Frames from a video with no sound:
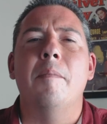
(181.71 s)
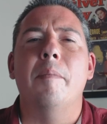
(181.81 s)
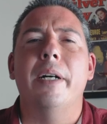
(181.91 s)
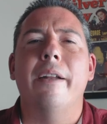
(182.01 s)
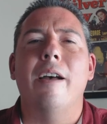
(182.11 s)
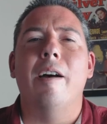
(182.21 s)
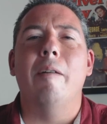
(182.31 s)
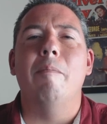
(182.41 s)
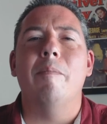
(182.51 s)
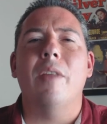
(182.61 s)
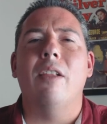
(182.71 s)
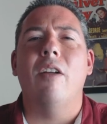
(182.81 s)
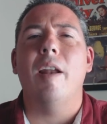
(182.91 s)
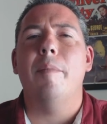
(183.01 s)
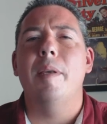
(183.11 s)
But um, a
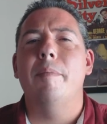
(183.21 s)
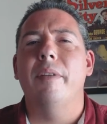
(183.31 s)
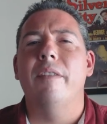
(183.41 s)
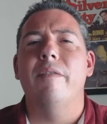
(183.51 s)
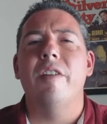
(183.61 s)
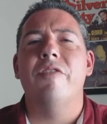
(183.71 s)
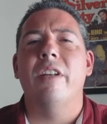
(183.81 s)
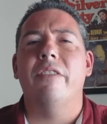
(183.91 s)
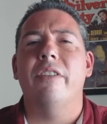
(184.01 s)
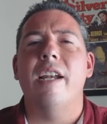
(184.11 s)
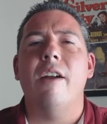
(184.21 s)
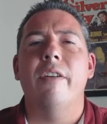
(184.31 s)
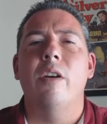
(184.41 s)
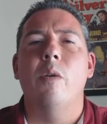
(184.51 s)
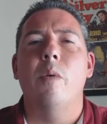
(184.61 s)
lot of people envision a
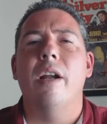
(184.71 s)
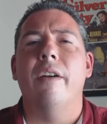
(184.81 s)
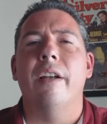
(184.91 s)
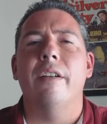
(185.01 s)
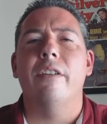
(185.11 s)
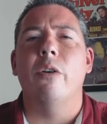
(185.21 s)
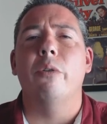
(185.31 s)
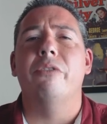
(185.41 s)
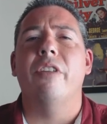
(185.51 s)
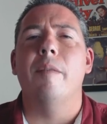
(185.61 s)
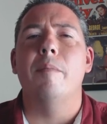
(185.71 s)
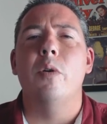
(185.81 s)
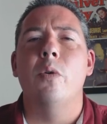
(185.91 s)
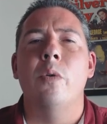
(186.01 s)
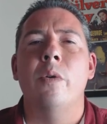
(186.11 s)
scenario where it goes to the
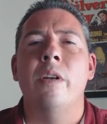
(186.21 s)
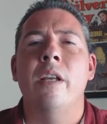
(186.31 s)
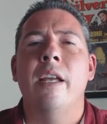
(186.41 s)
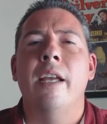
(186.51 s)
moon